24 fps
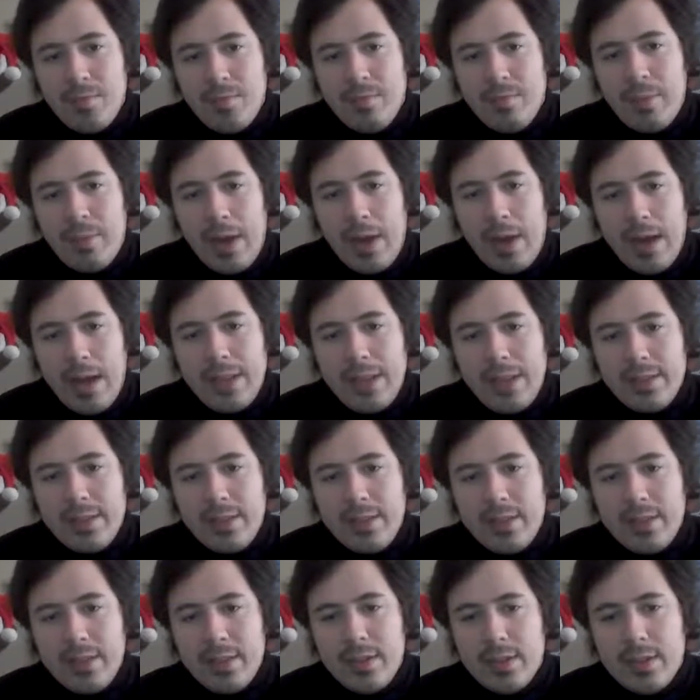
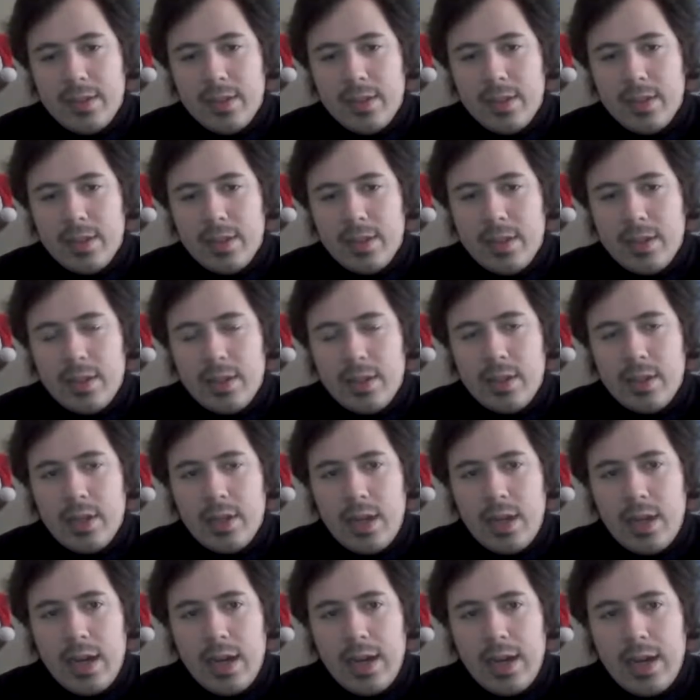But
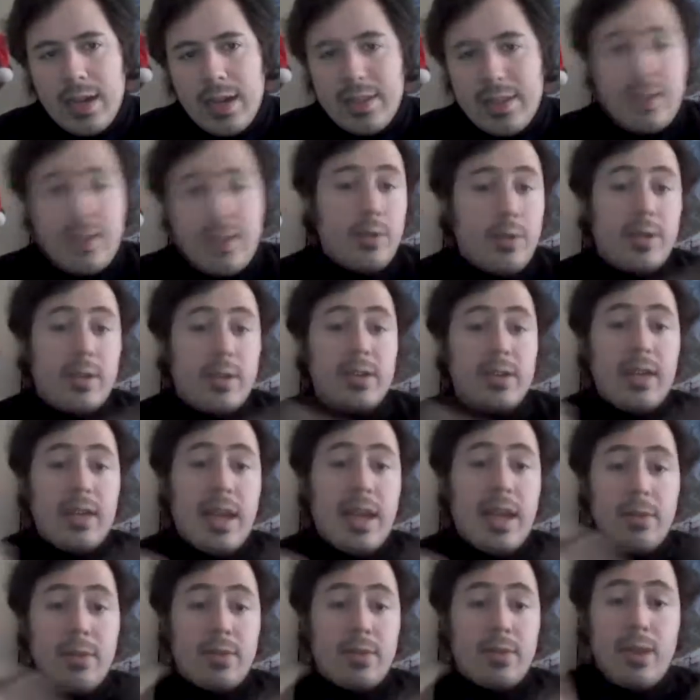so originally,
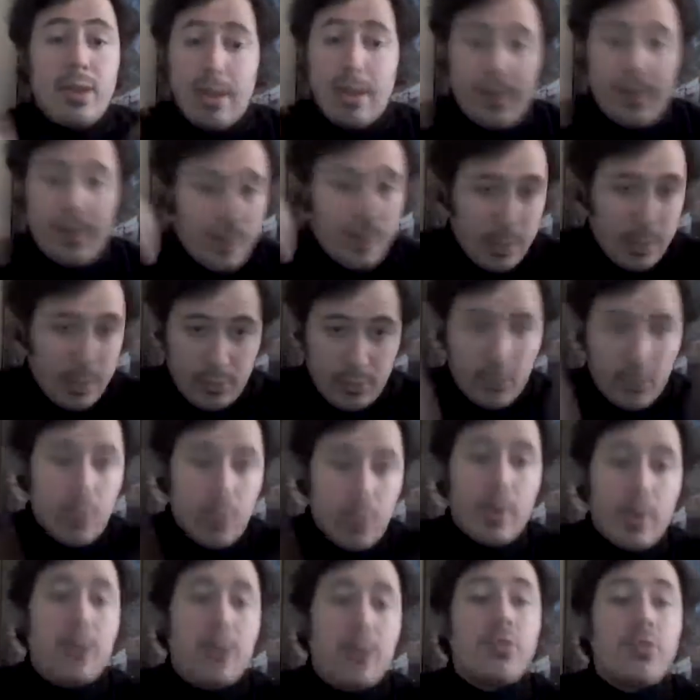yeah, I was gonna have like a
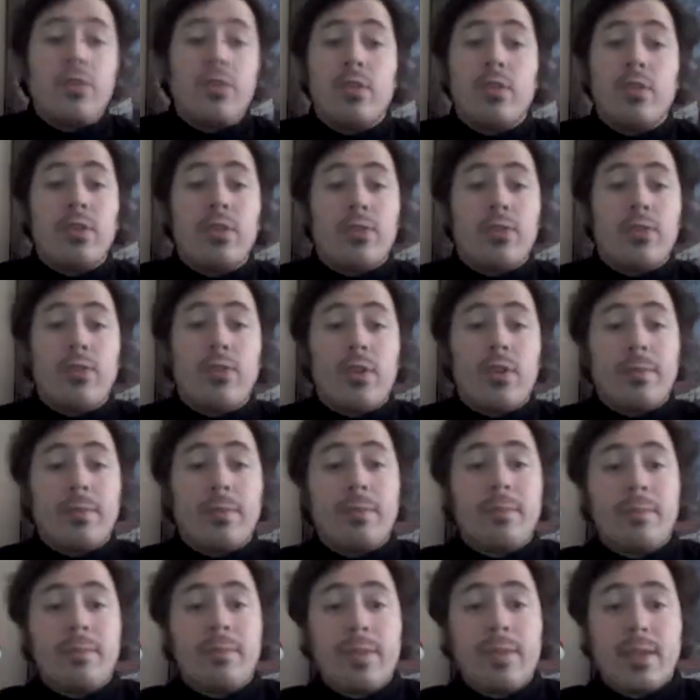full Russian uniform
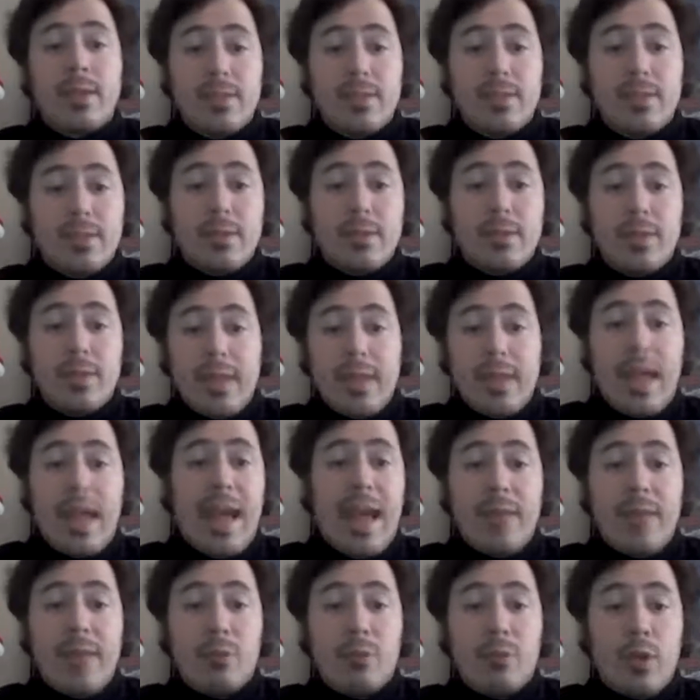because they
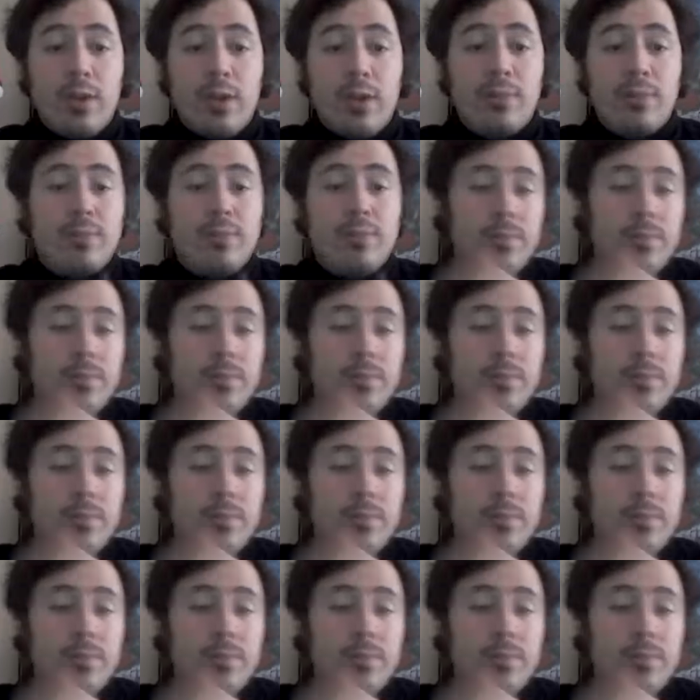had one.